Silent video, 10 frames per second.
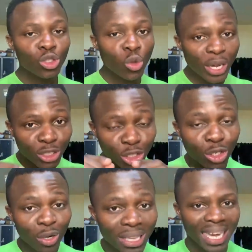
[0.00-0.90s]
to
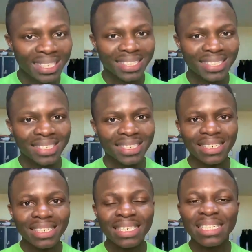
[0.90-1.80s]
ensure that
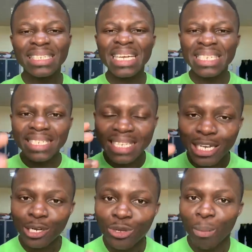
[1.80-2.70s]
they
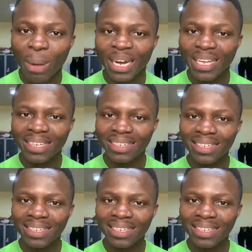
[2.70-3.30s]
steal your money